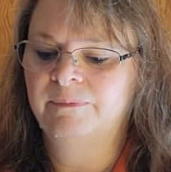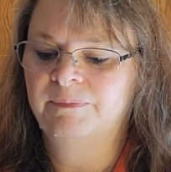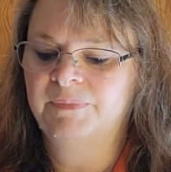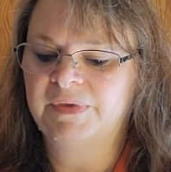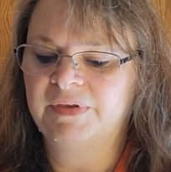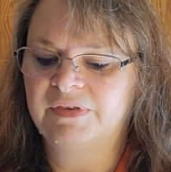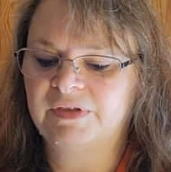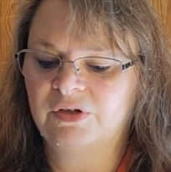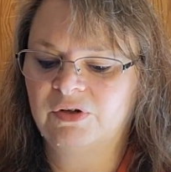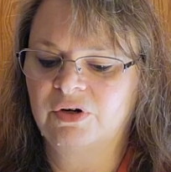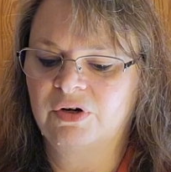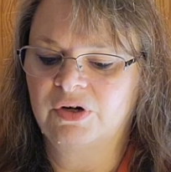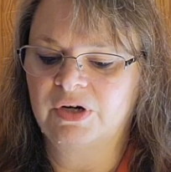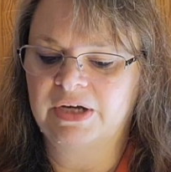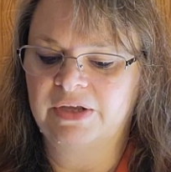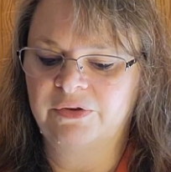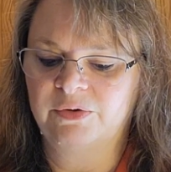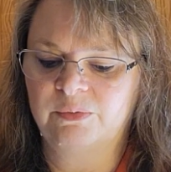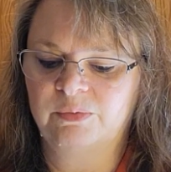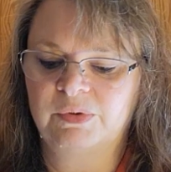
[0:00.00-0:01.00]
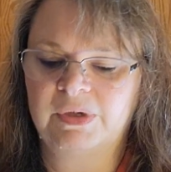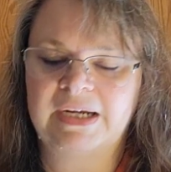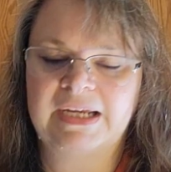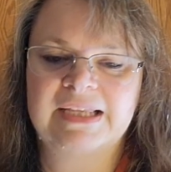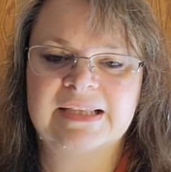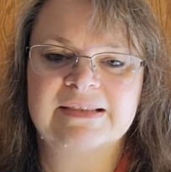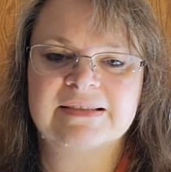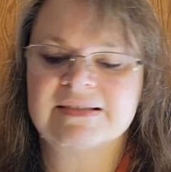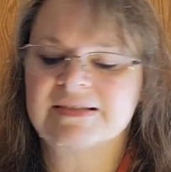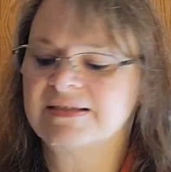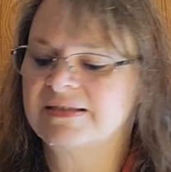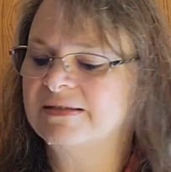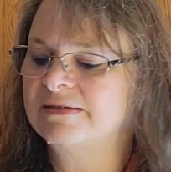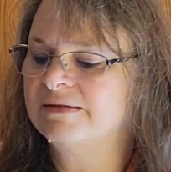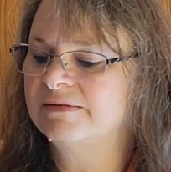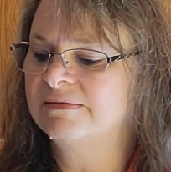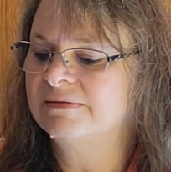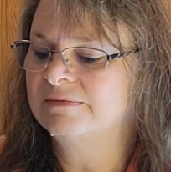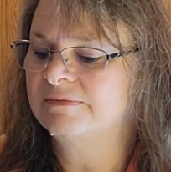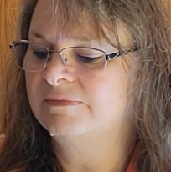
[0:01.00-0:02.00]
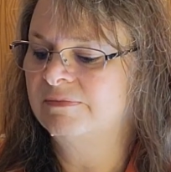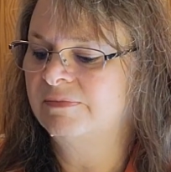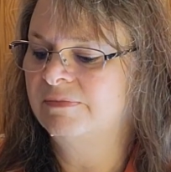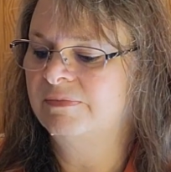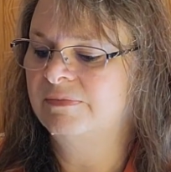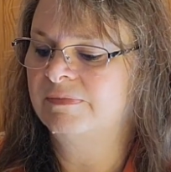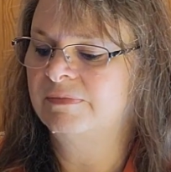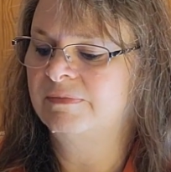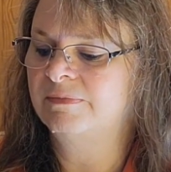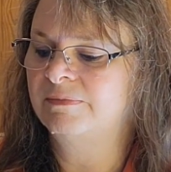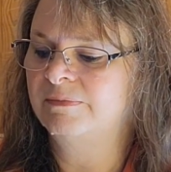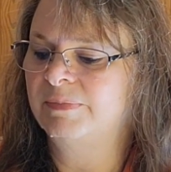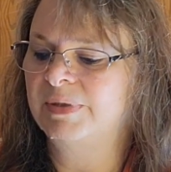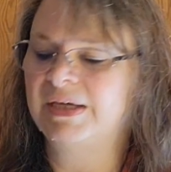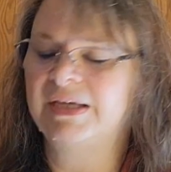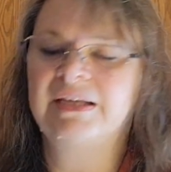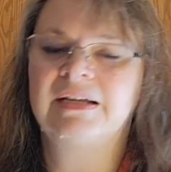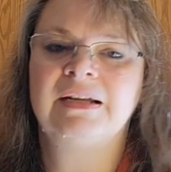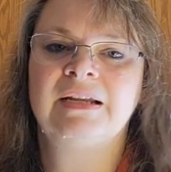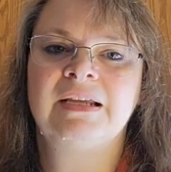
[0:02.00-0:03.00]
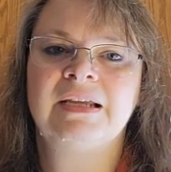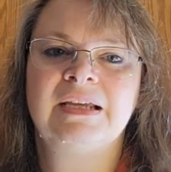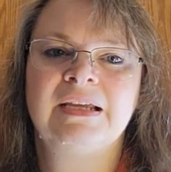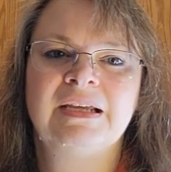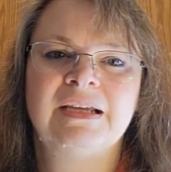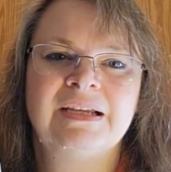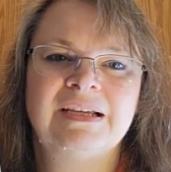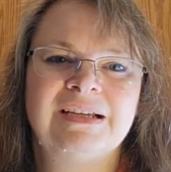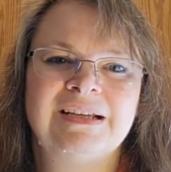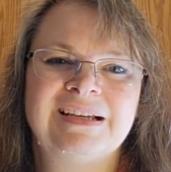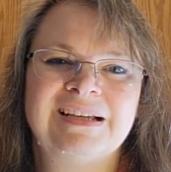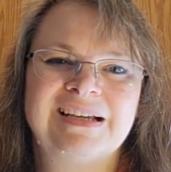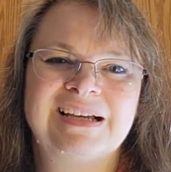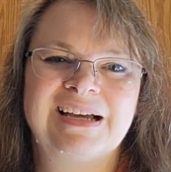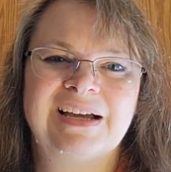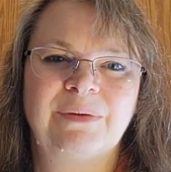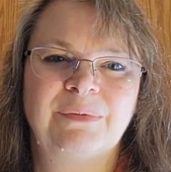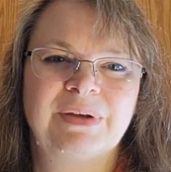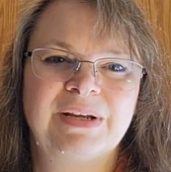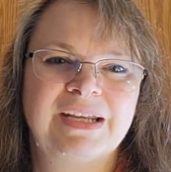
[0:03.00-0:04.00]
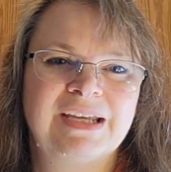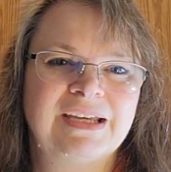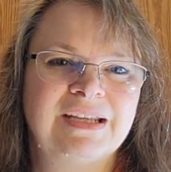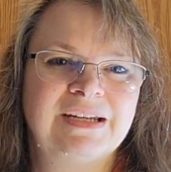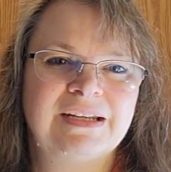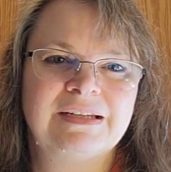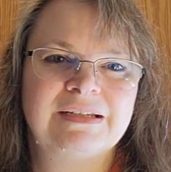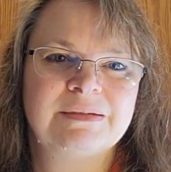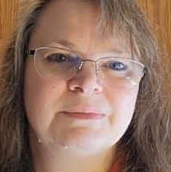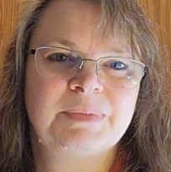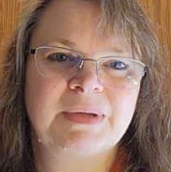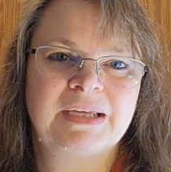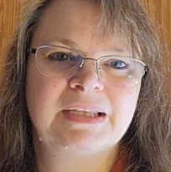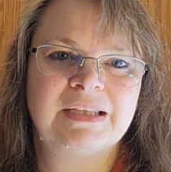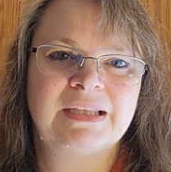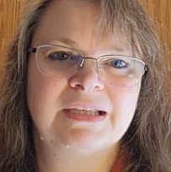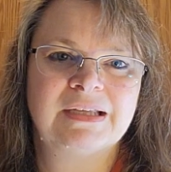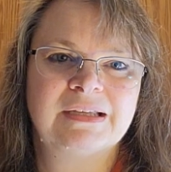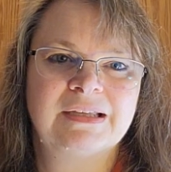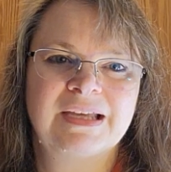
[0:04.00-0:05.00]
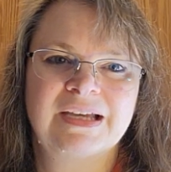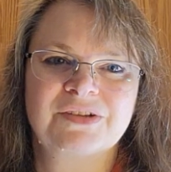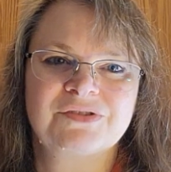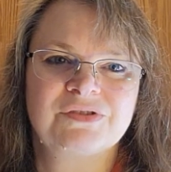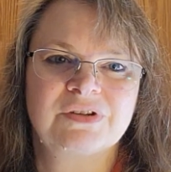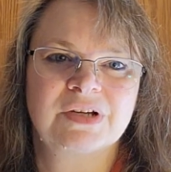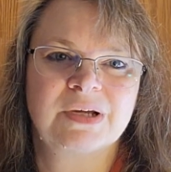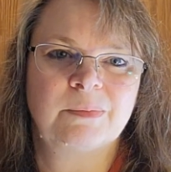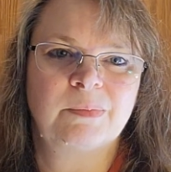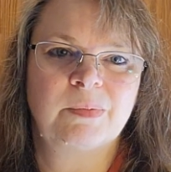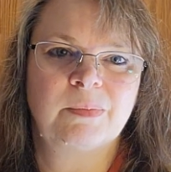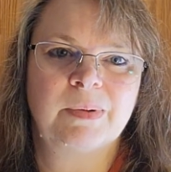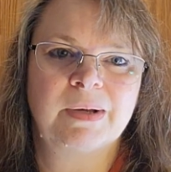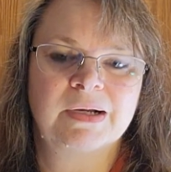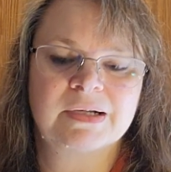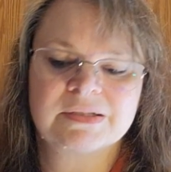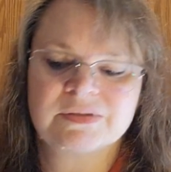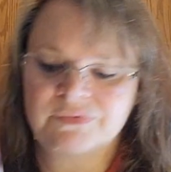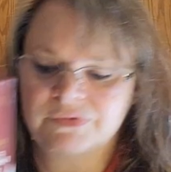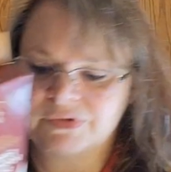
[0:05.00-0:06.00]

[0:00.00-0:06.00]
that there are other brands, but I went ahead and paid the extra couple bucks